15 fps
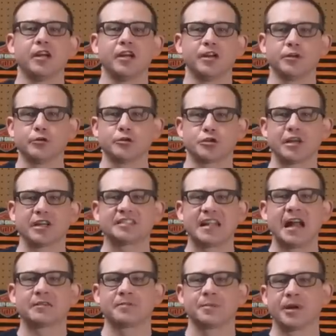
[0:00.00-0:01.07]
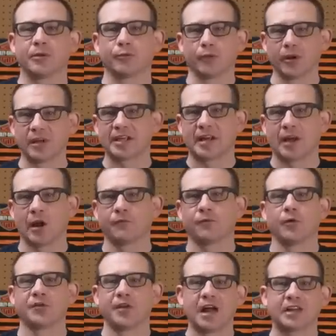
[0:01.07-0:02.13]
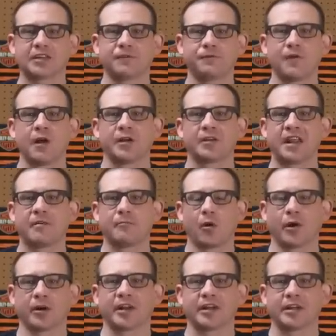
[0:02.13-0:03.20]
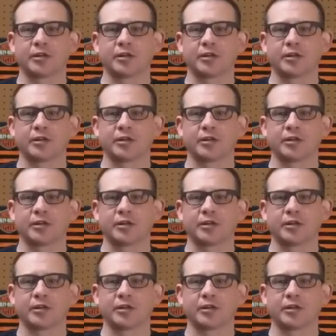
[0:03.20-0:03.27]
You just have to be really careful not to fall into that marketing